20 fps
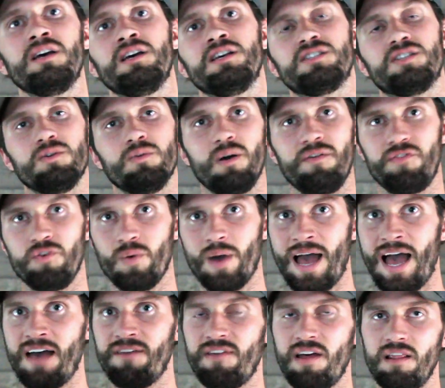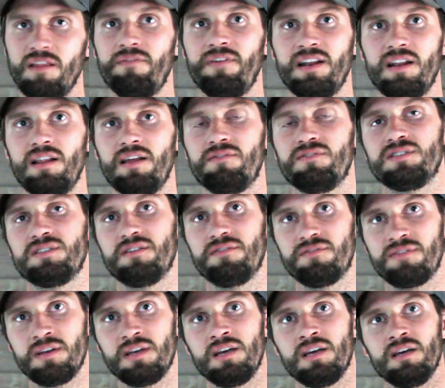So if you have elevated levels
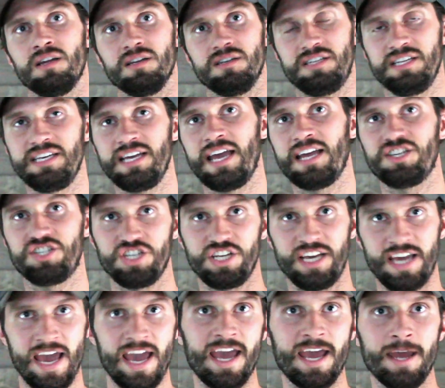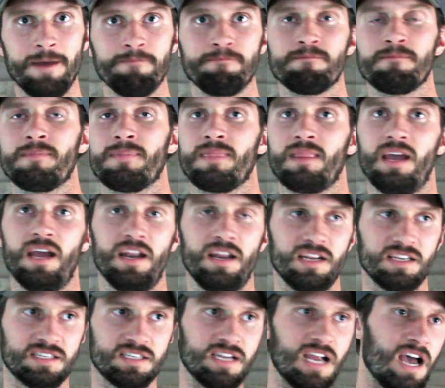of DHEA, and
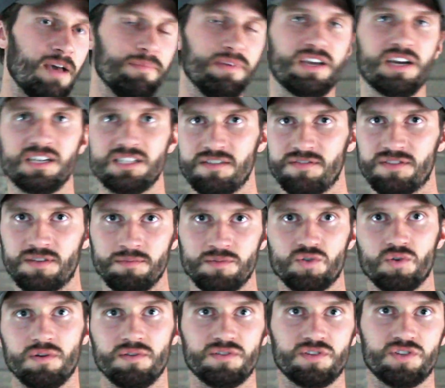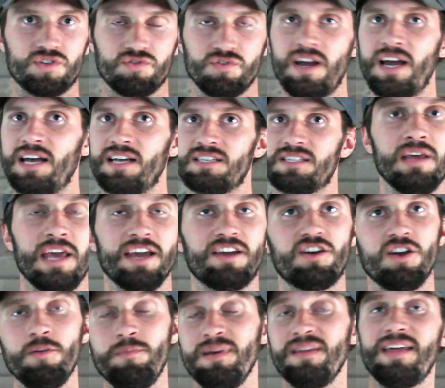it's not because of some sort of stress, it
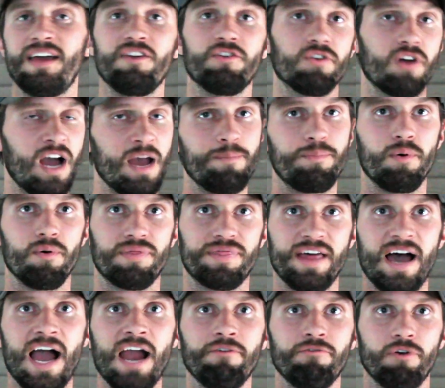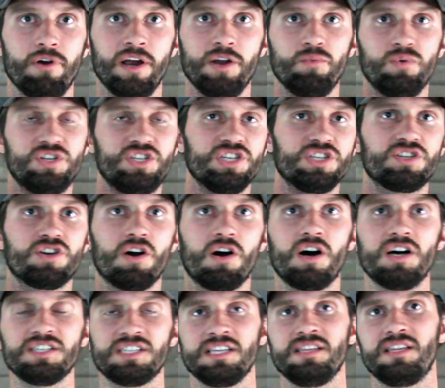could be that your hypothyroid, which is
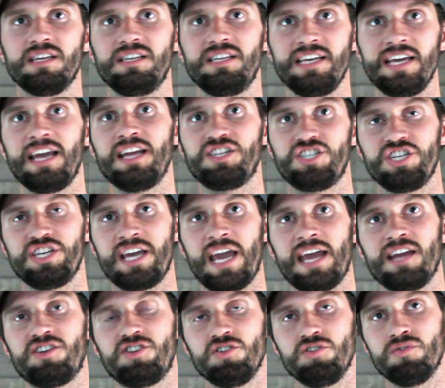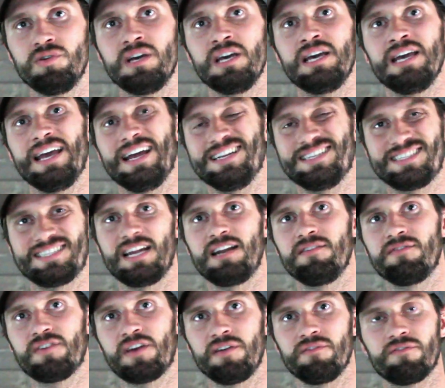causing the DHEA to, instead
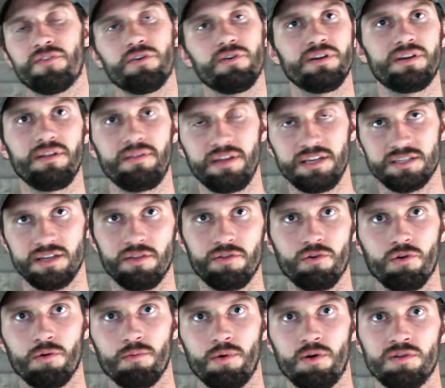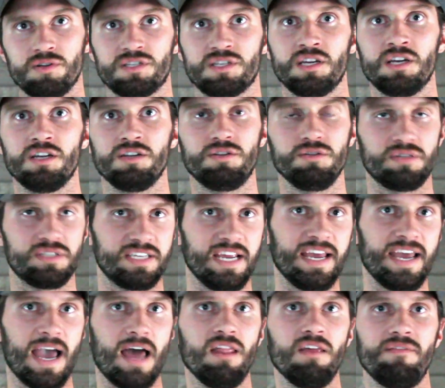of convert to these other hormones, to
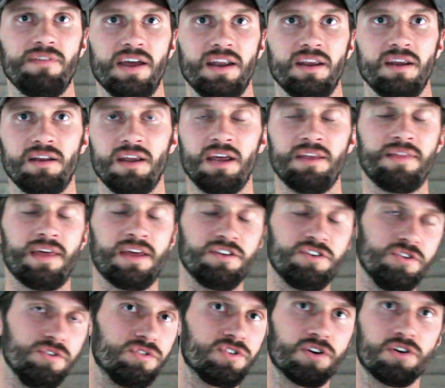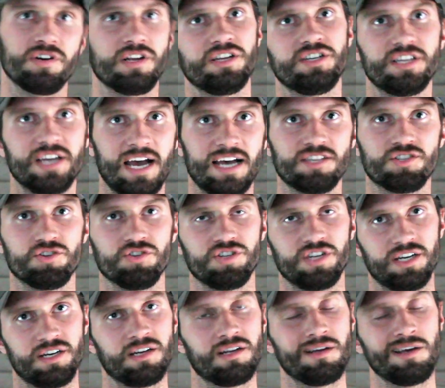stay elevated and then to turn into
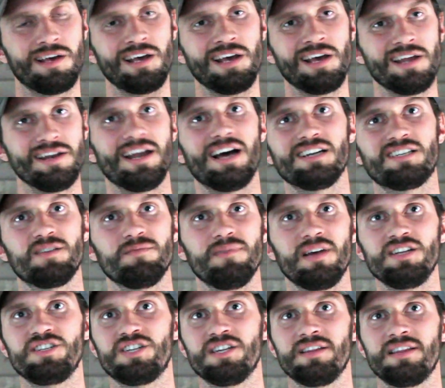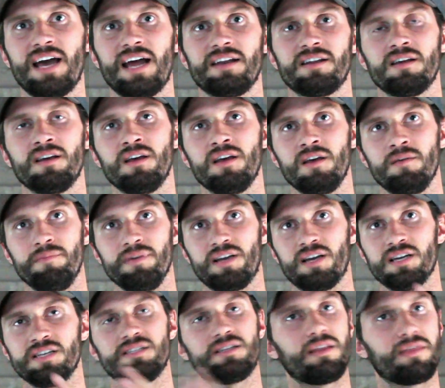estrogen. Not to mention that
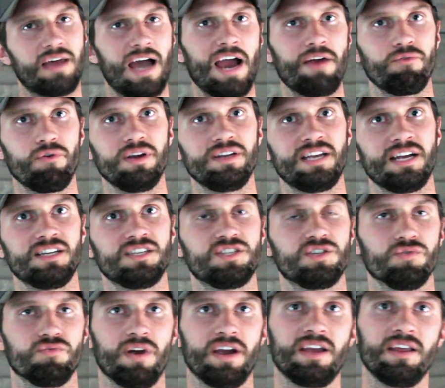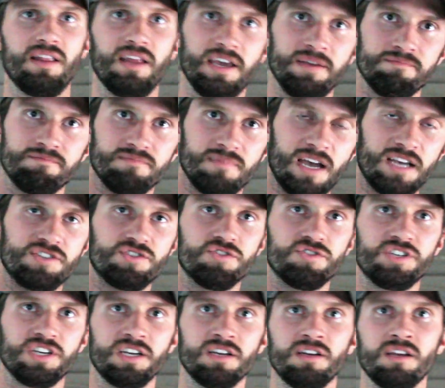because the thyroid tends to regulate
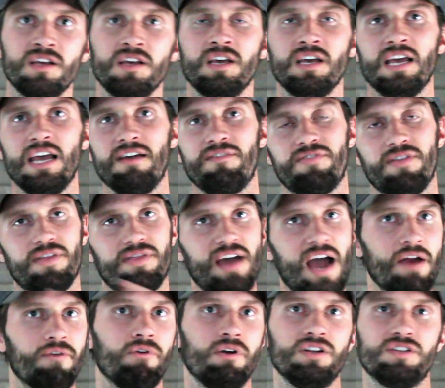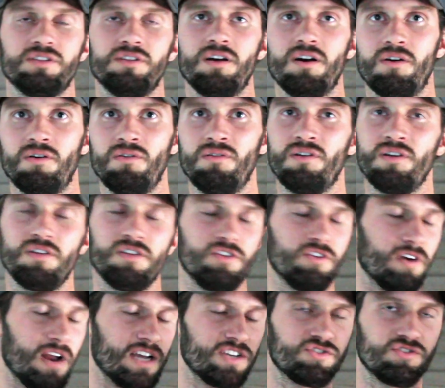estrogen. If the thyroid's low,
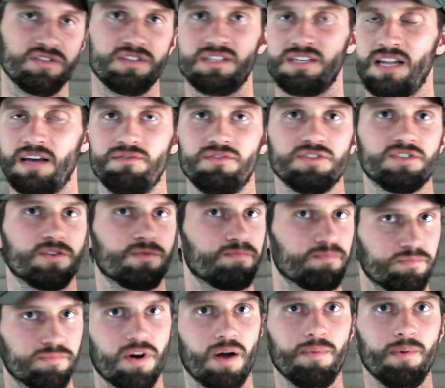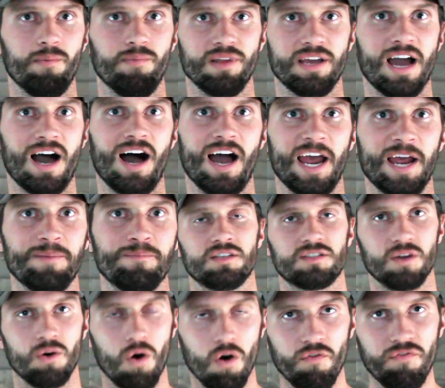your estrogen levels are probably high.
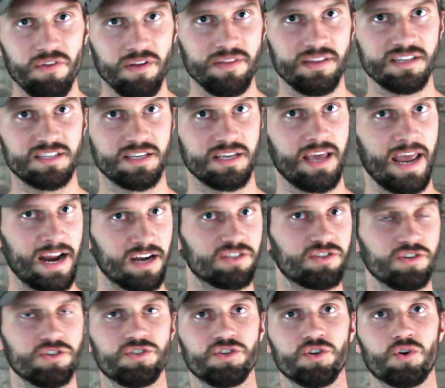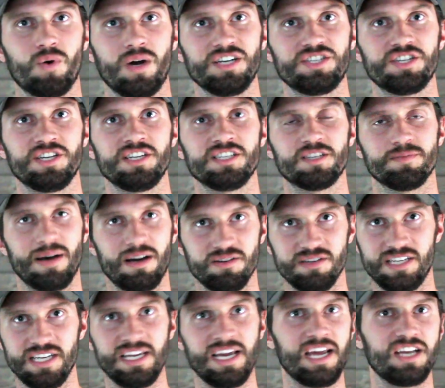So hopefully this answers your questions
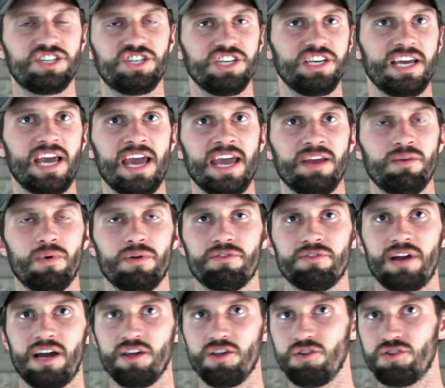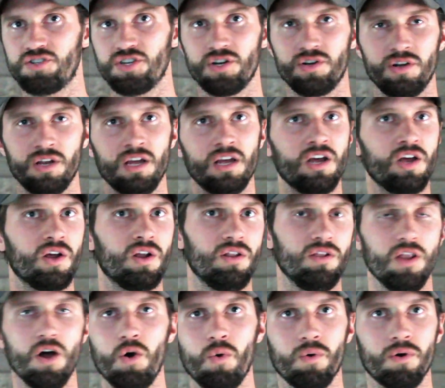about DHEA and whether or not you should
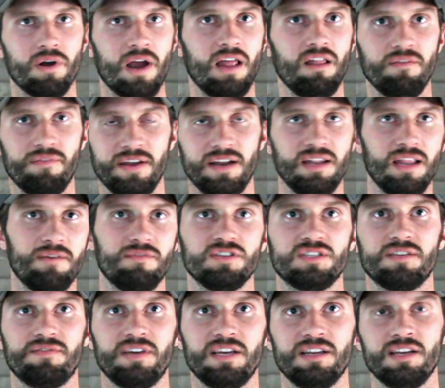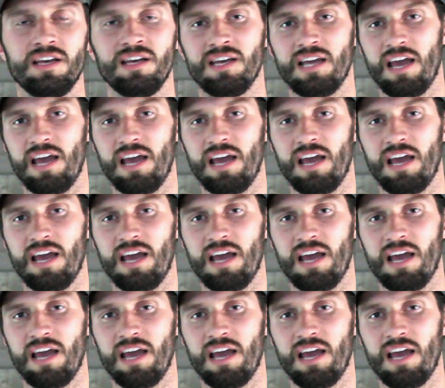lower elevated levels of it.